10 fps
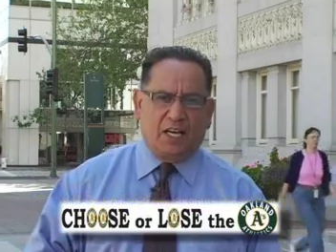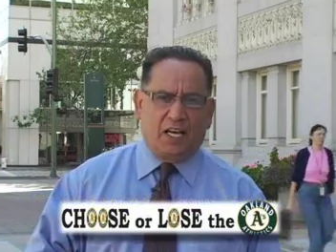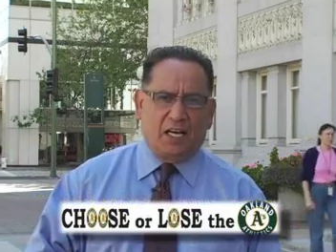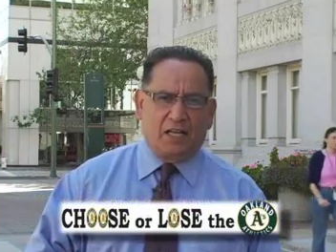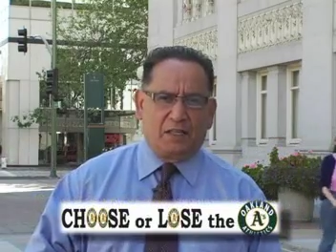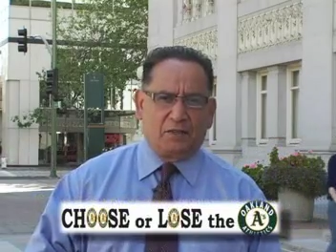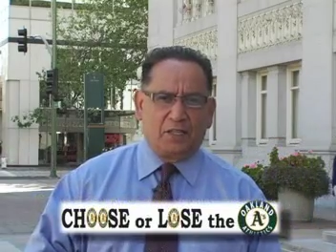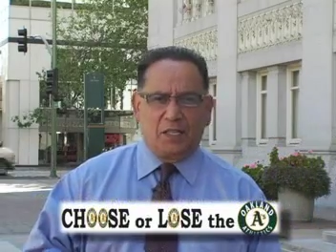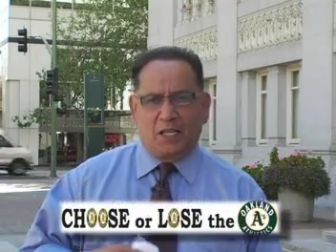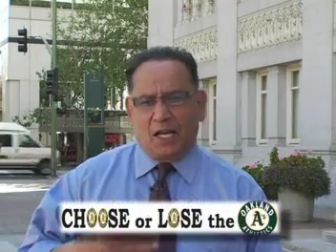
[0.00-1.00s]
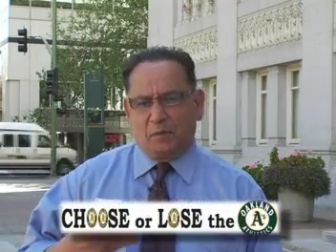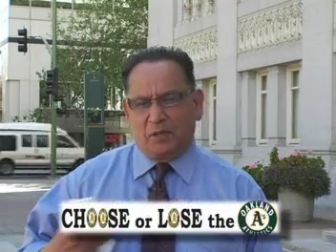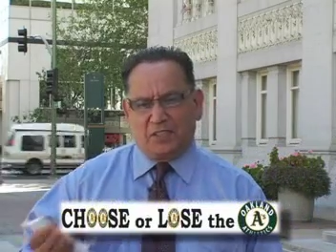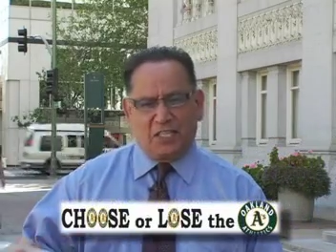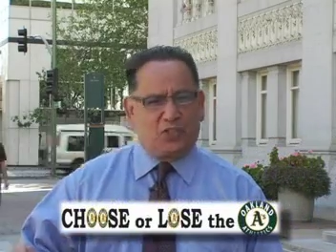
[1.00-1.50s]
Uh,
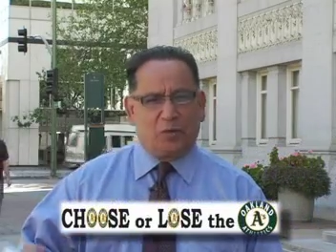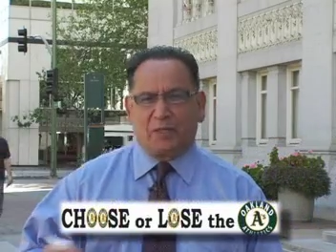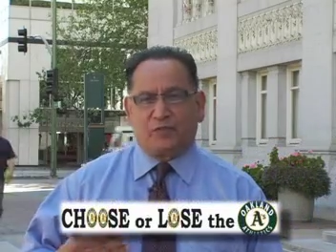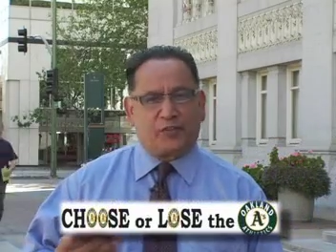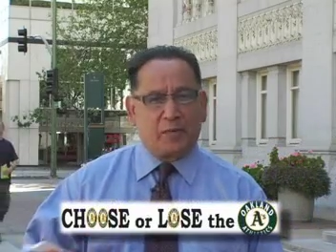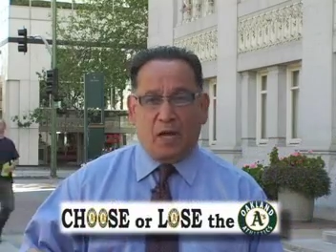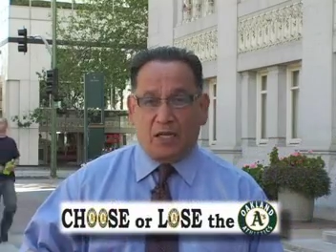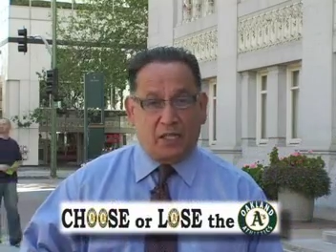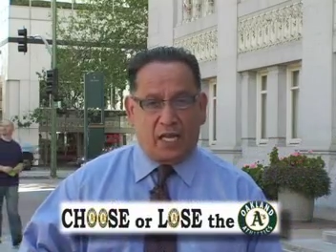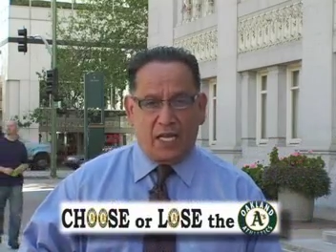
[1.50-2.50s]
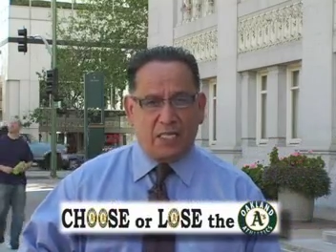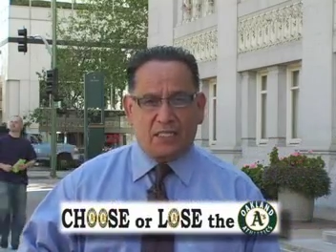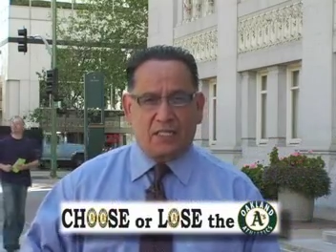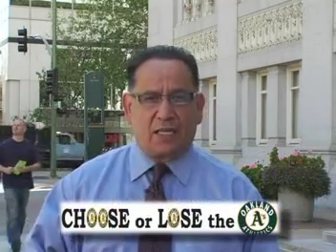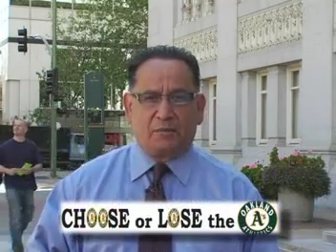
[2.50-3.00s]
about the issue about the Fremont
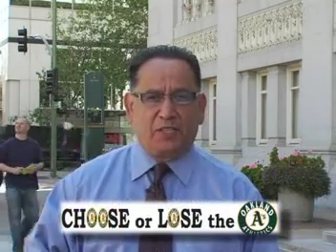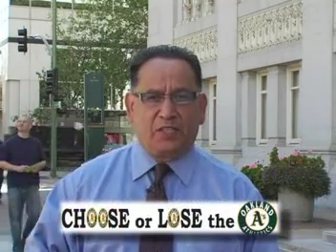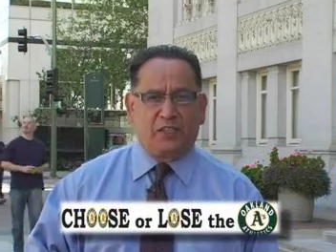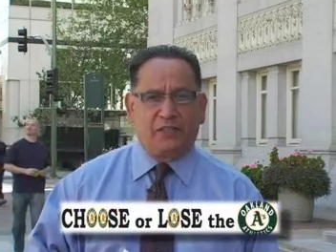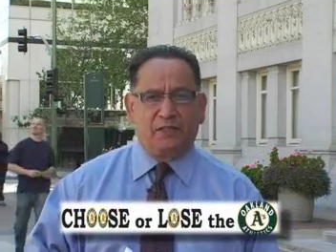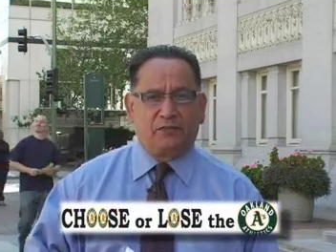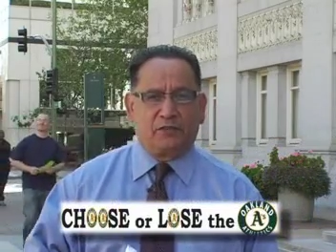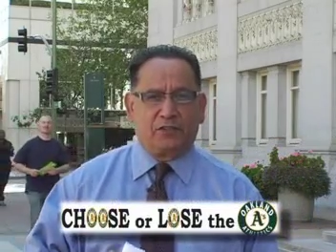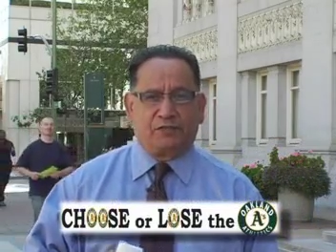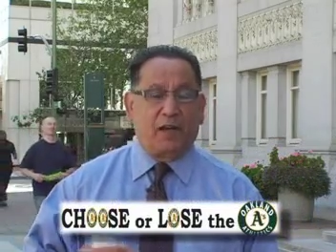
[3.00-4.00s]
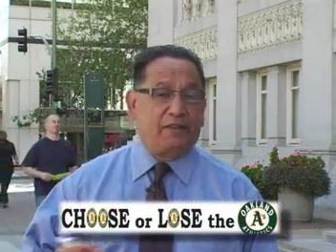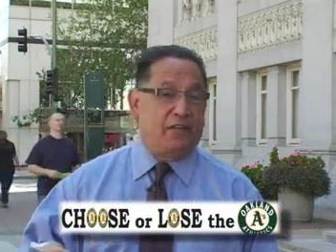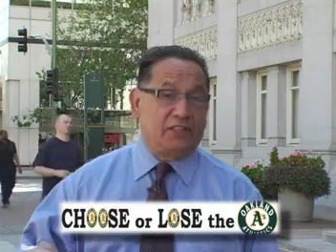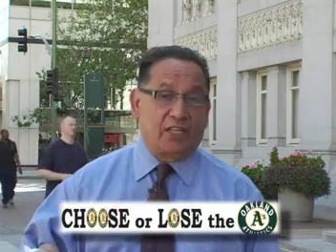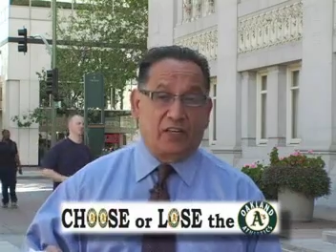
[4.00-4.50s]
A's, uh, I've been hearing for
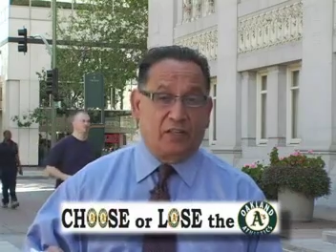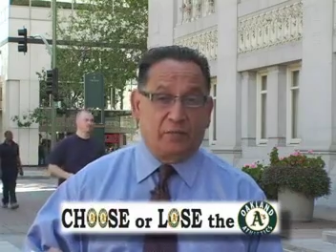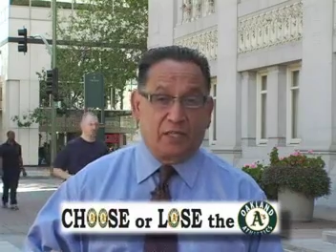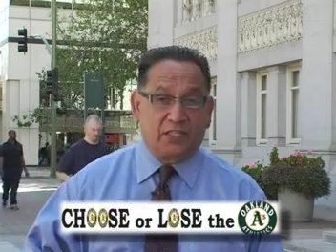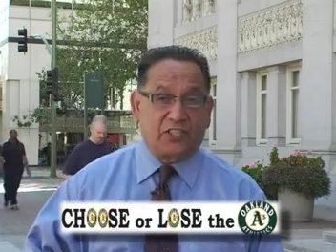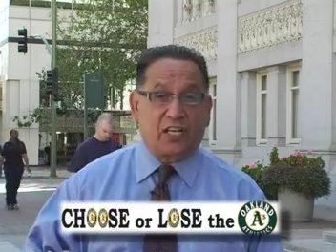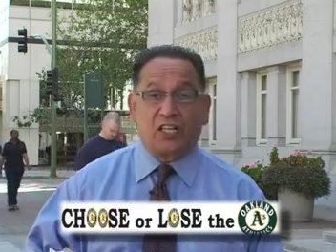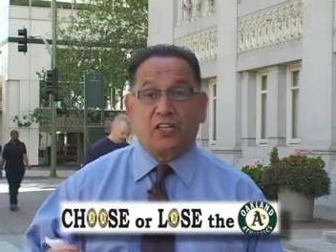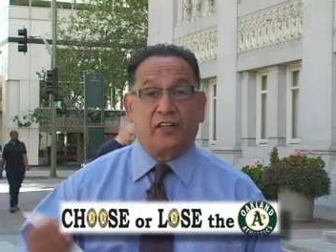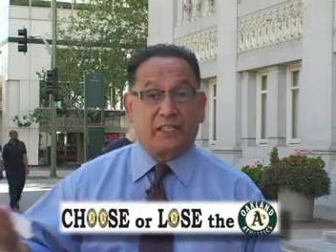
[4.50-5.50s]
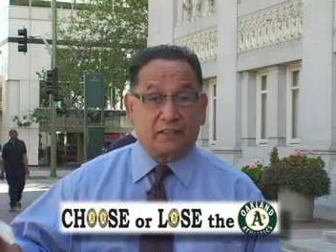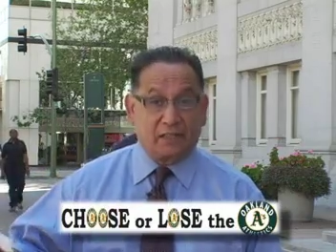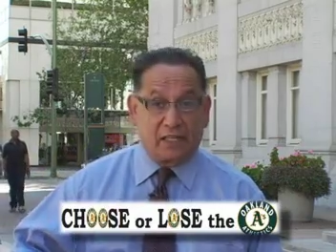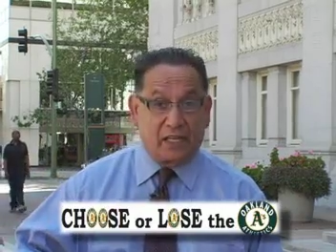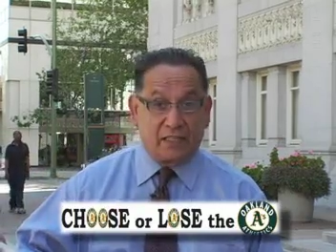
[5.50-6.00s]
five years. I heard about the Santa
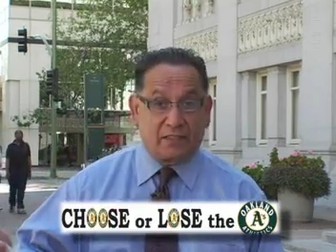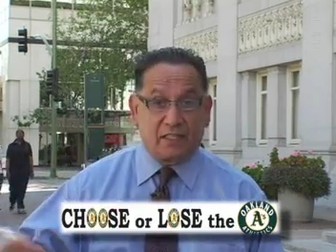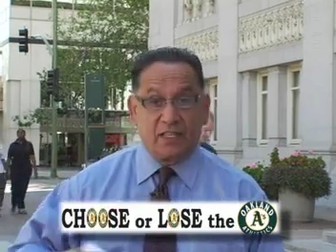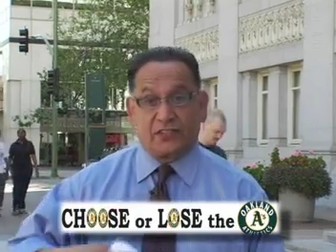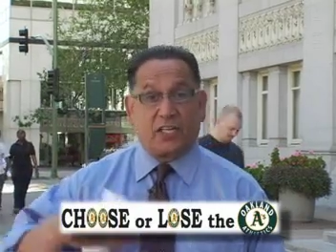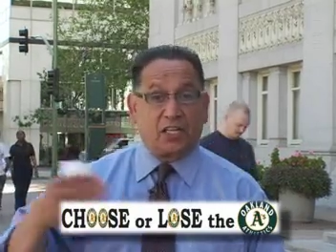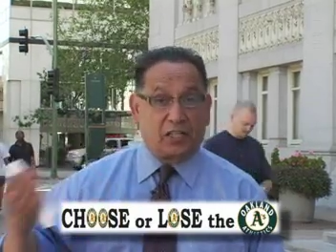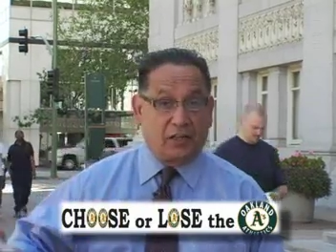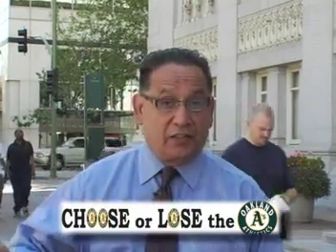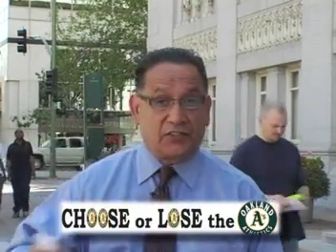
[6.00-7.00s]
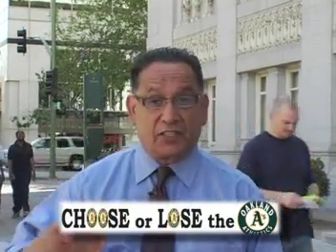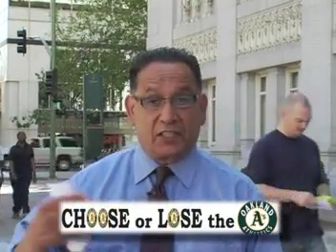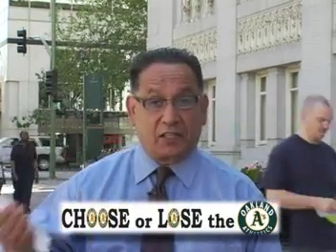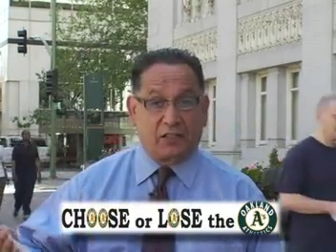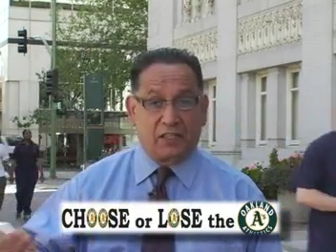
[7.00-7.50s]
Clara A's, Santa Clara,
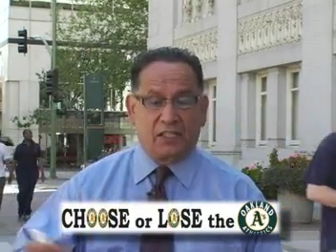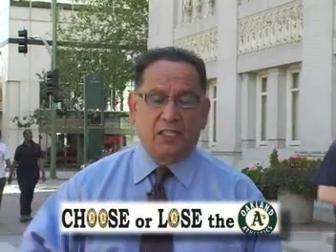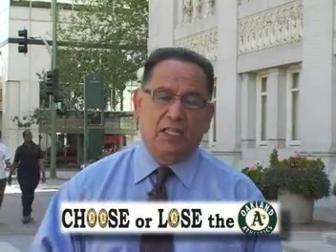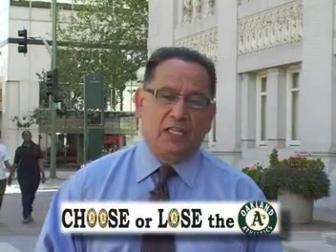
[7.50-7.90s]
Santa Clara,